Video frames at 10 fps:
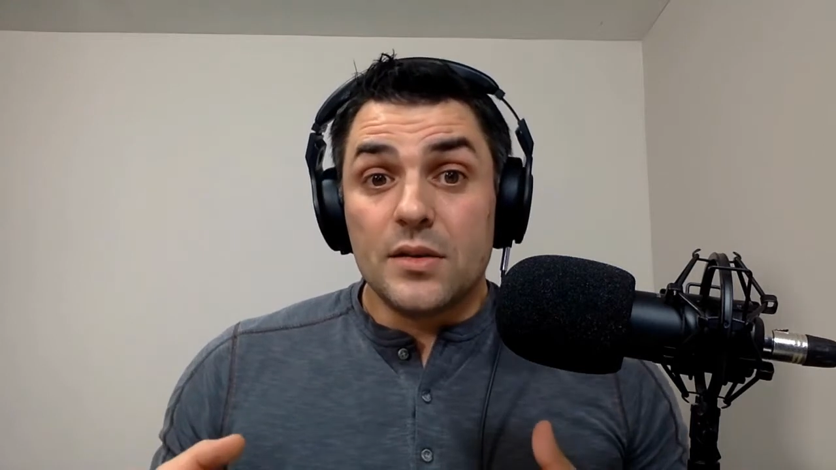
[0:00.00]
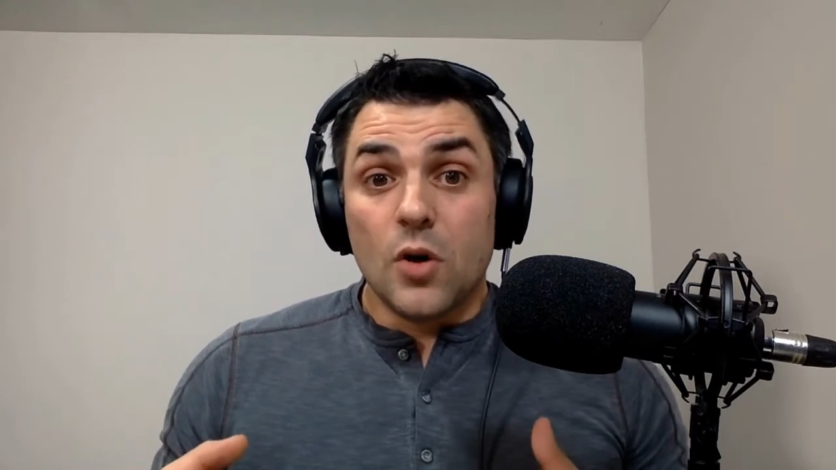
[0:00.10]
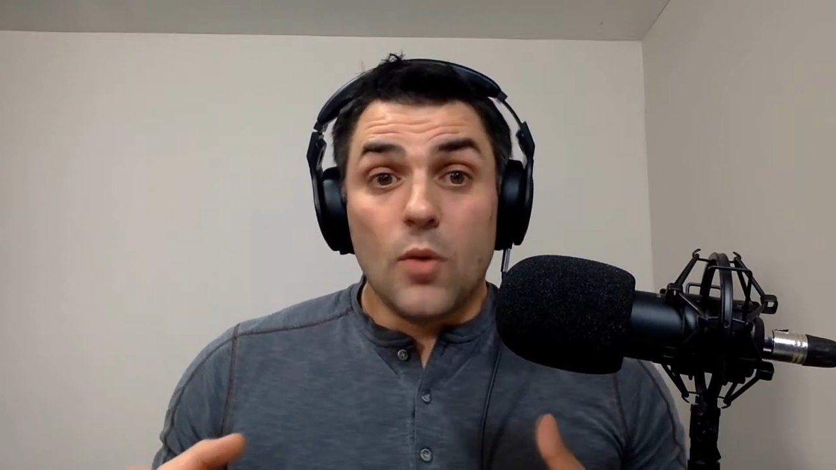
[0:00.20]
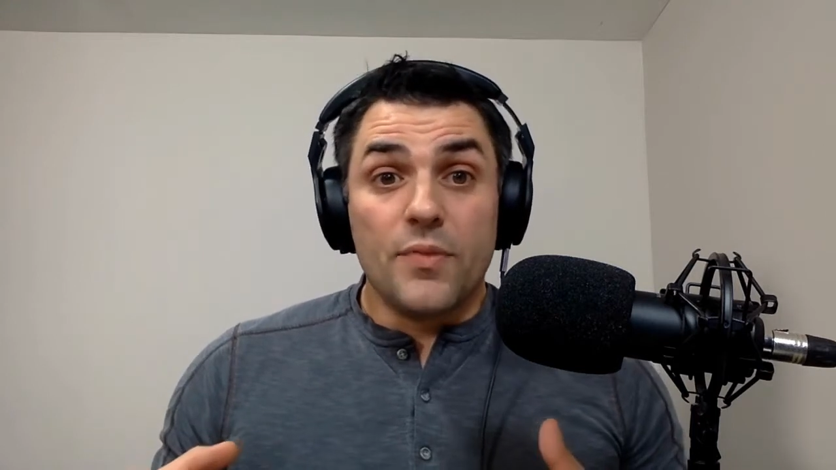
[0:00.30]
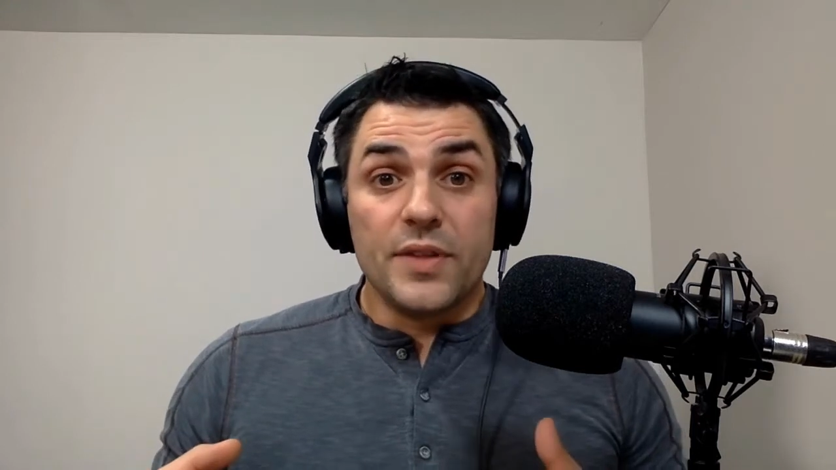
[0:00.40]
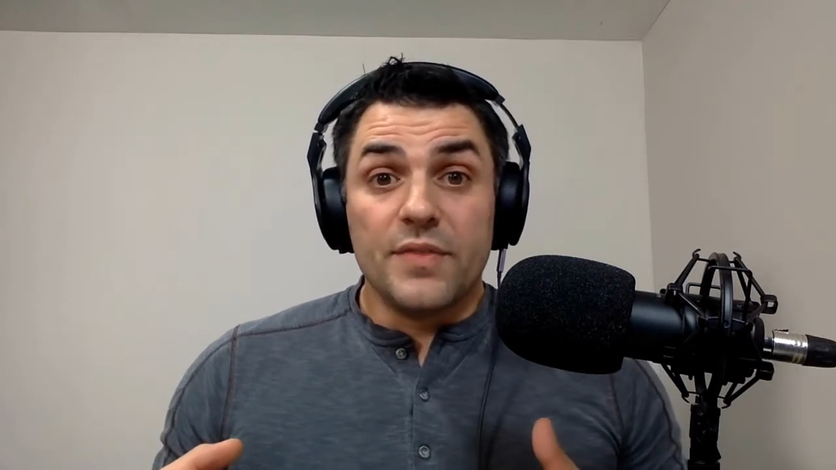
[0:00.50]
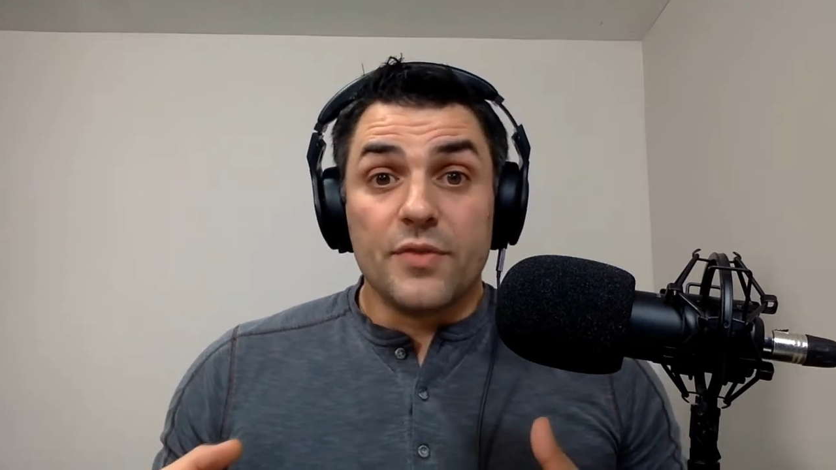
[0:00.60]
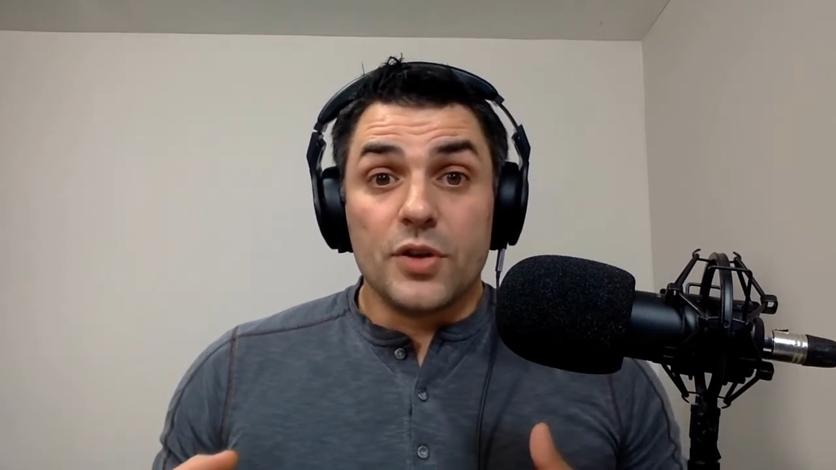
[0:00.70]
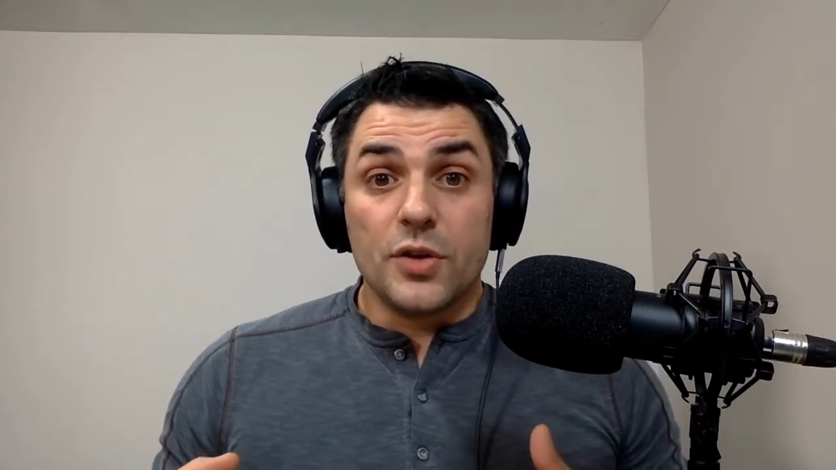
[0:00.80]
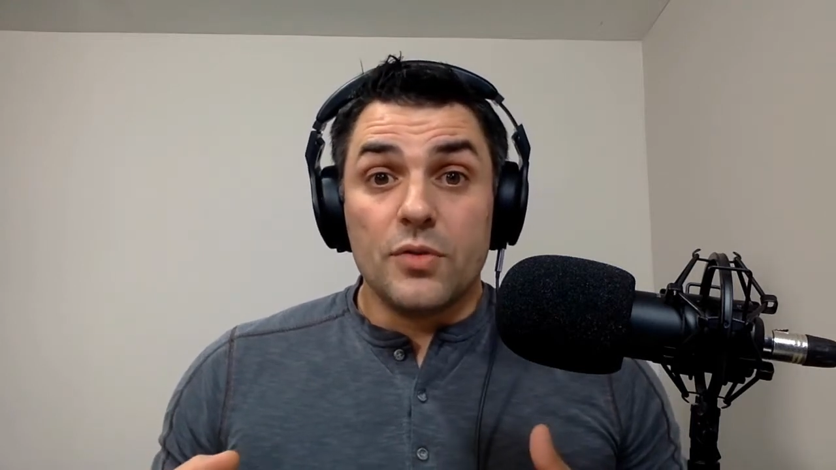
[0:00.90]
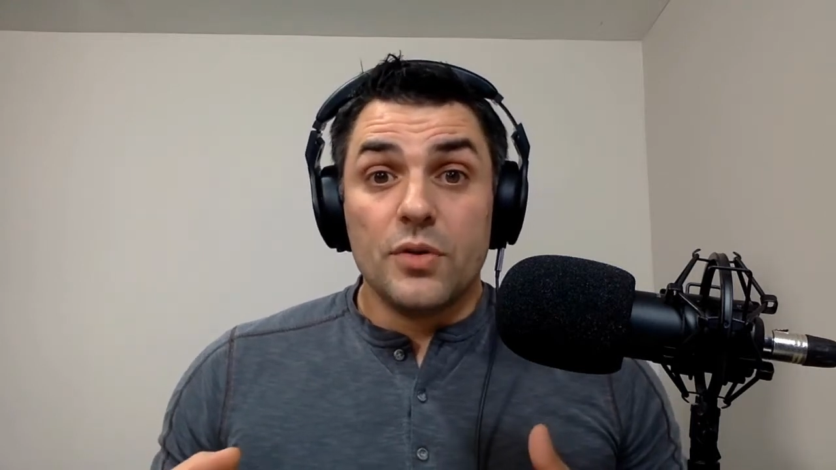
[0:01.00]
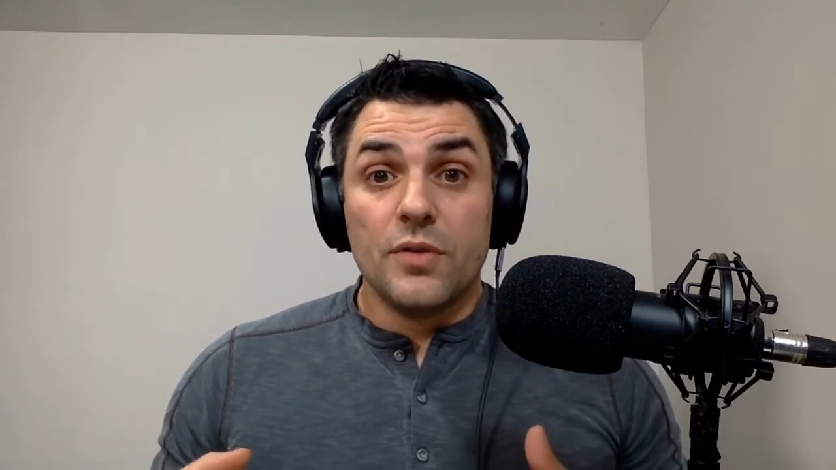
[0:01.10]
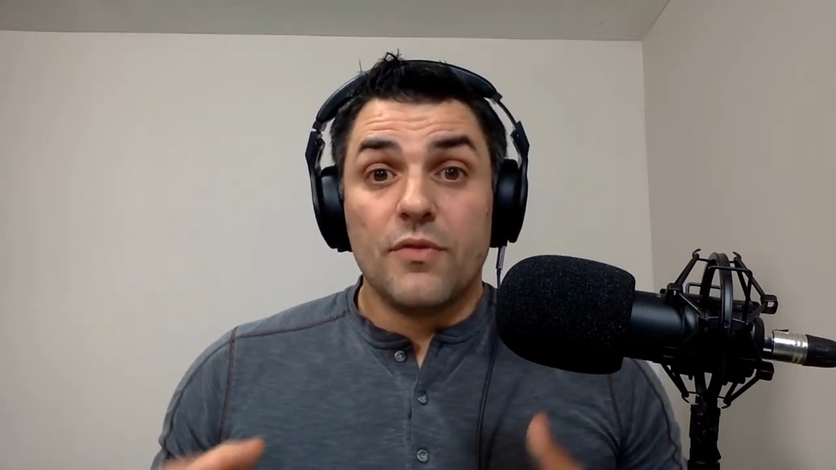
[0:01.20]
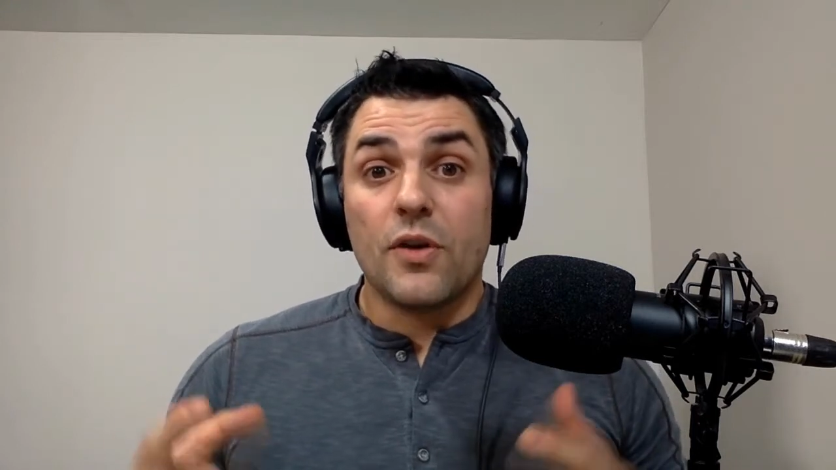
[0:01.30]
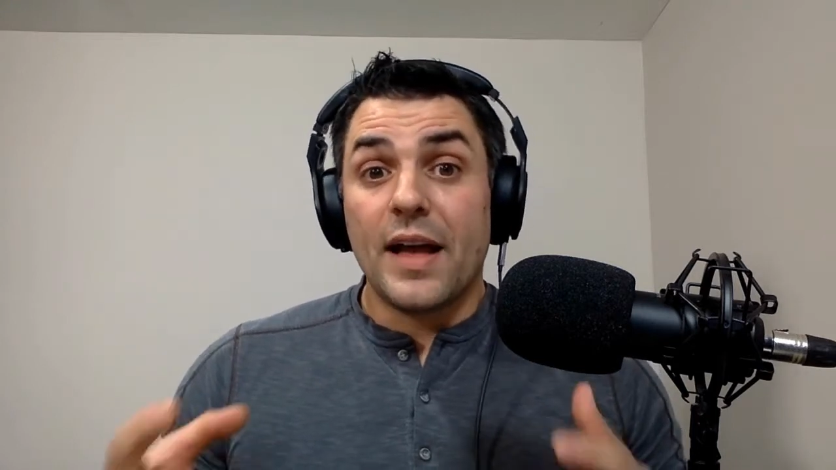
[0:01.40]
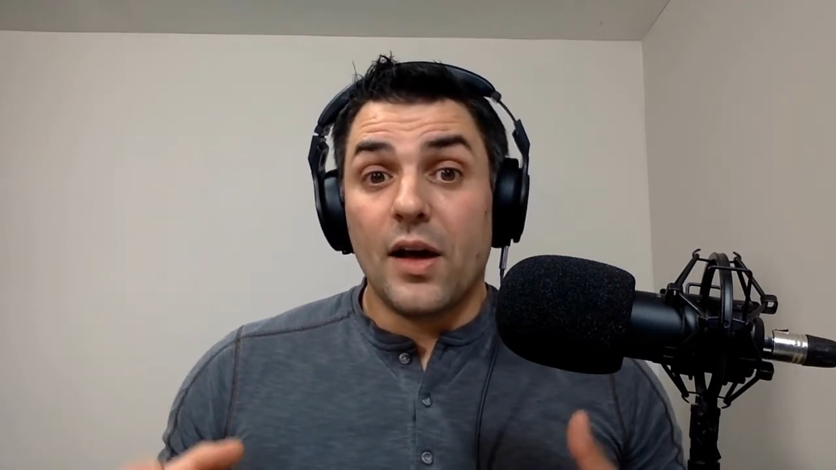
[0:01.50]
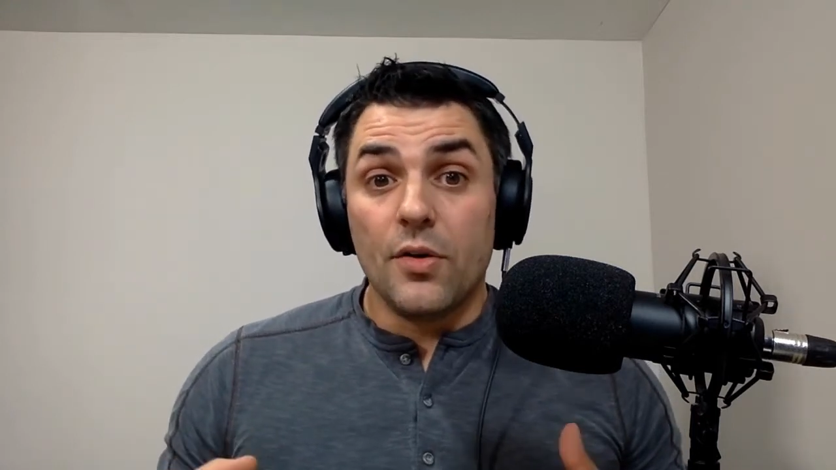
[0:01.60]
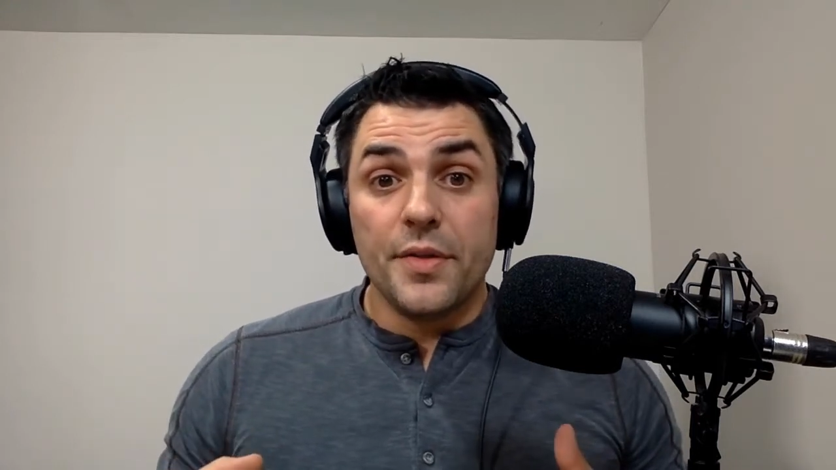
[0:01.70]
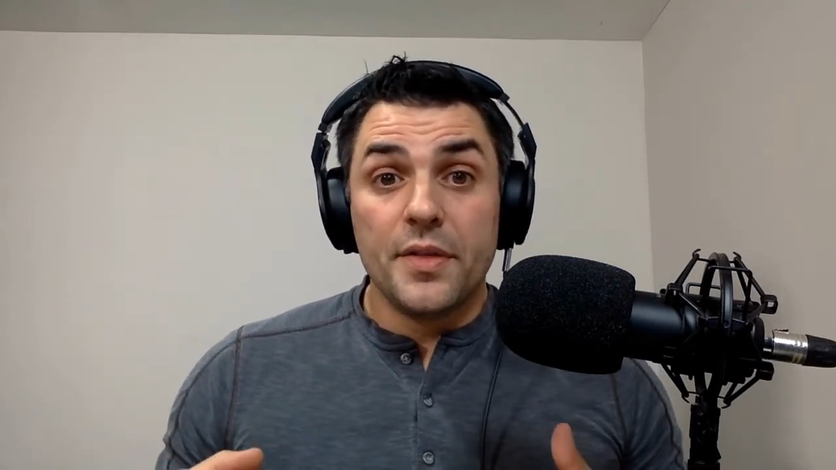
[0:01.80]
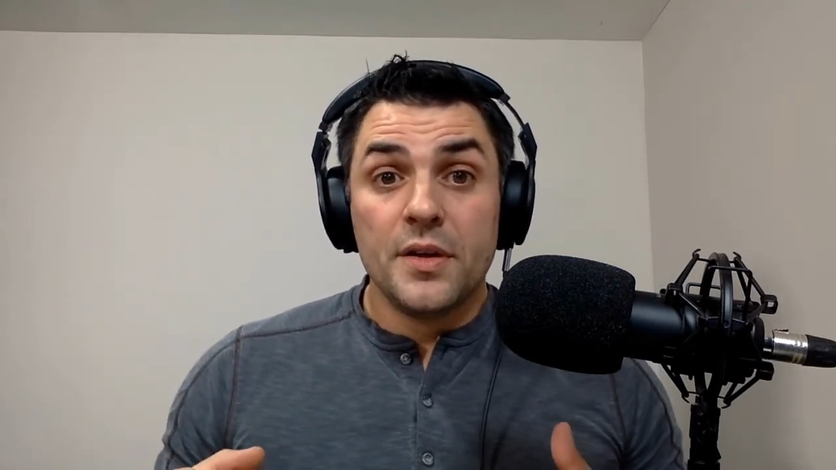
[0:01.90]
hopefully for you, for
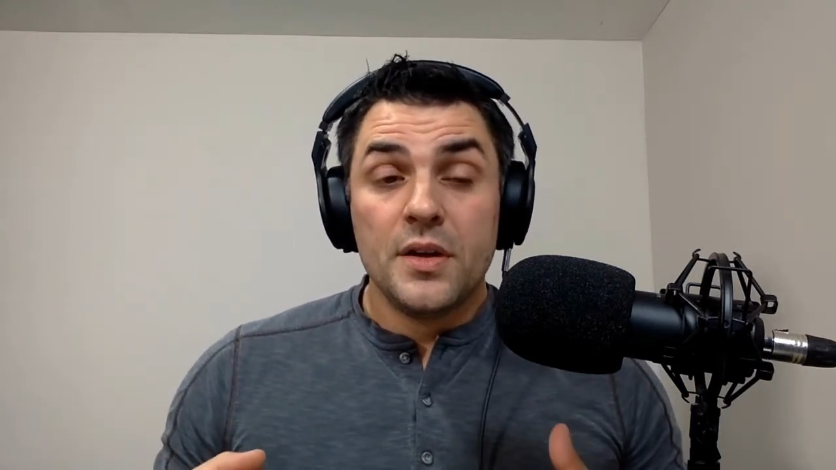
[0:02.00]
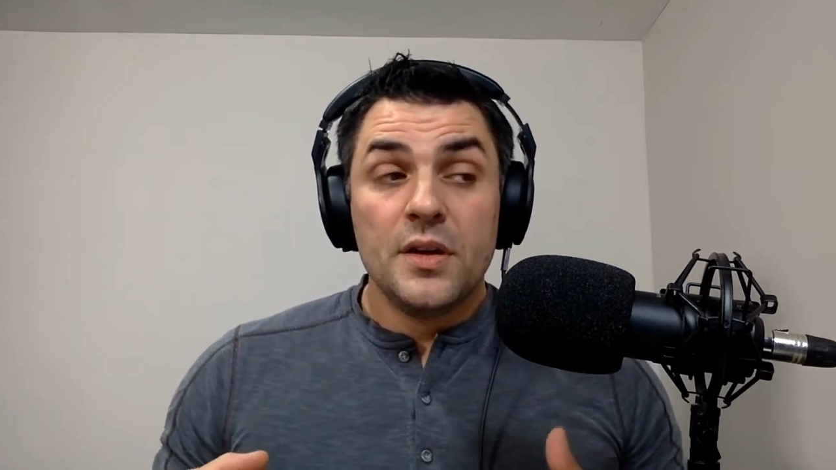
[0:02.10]
health,